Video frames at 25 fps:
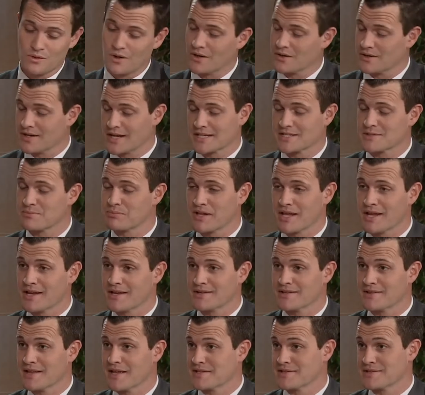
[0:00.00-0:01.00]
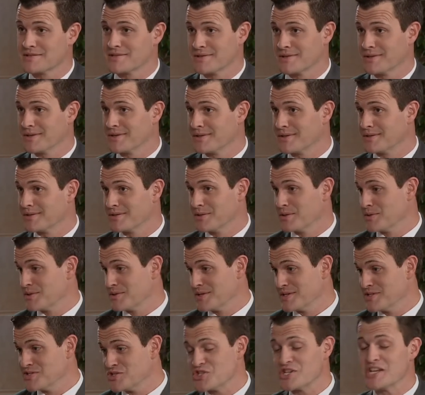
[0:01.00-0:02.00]
our next plan, and that's uh, the,
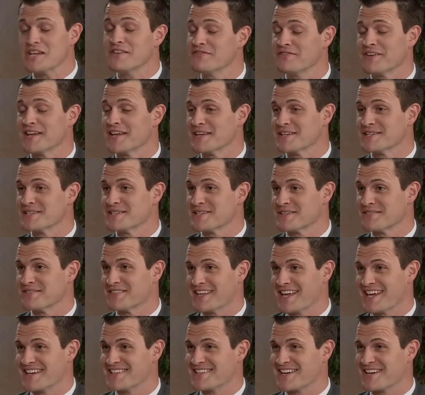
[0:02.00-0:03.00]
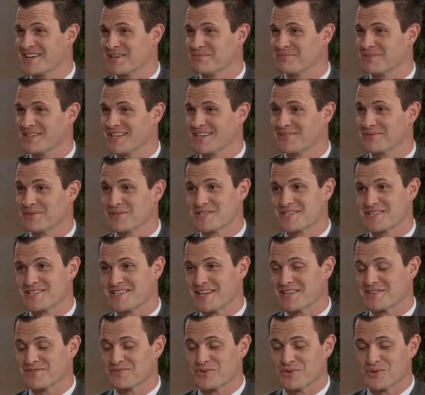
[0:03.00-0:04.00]
the G phase of the Agile plan, which
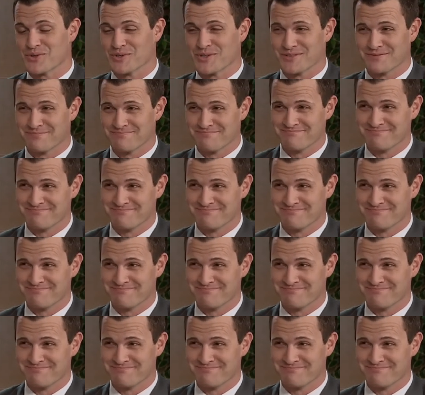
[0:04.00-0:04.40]
stands for